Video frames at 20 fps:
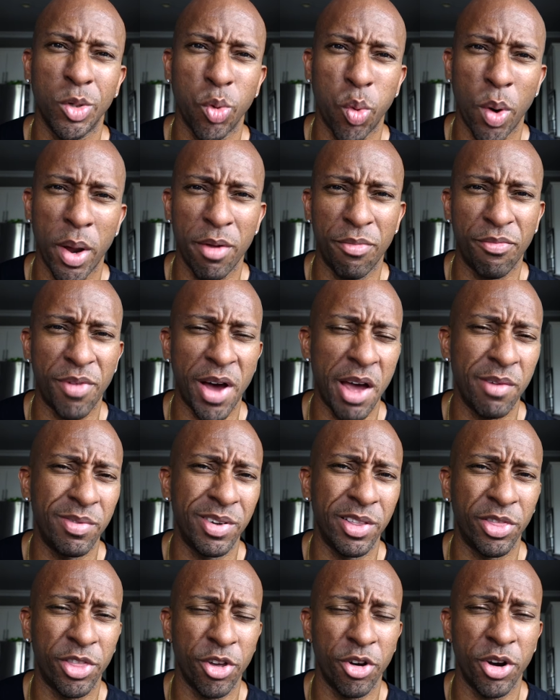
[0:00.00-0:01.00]
twenty-five
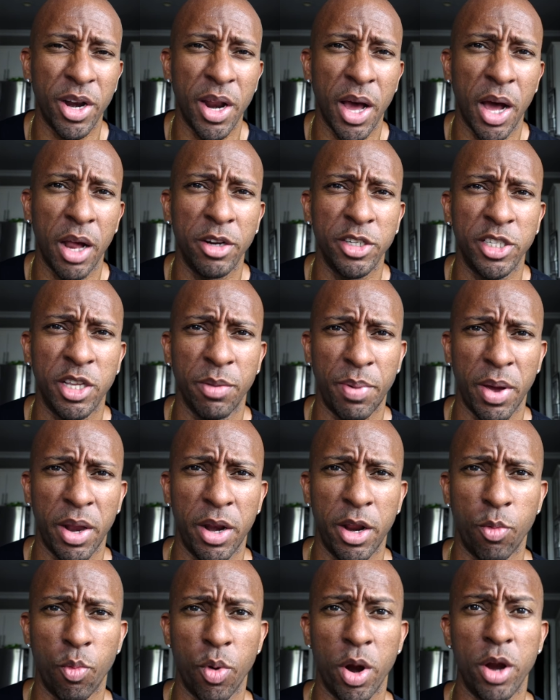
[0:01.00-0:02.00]
and thirty dollars
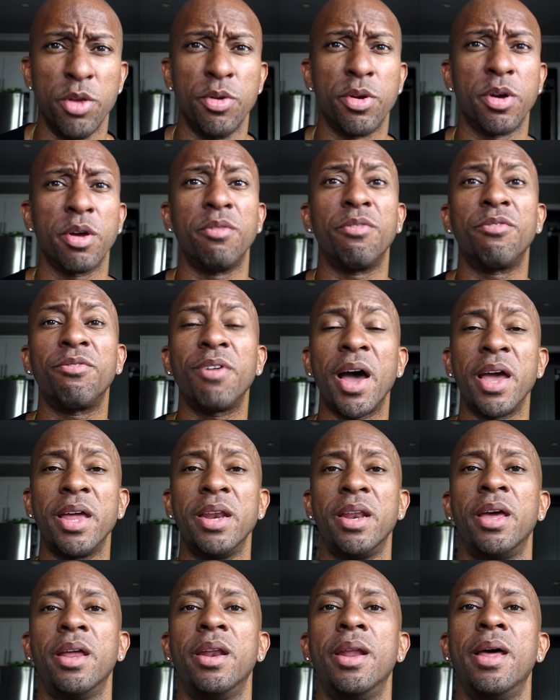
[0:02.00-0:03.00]
depending where you could
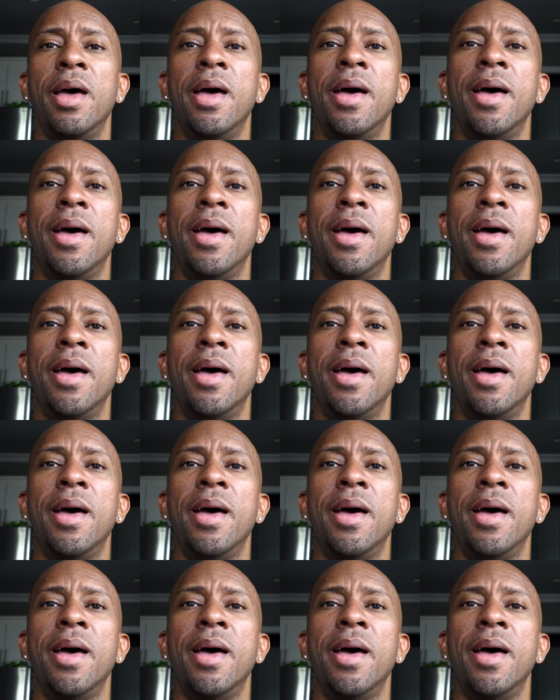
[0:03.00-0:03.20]
find it.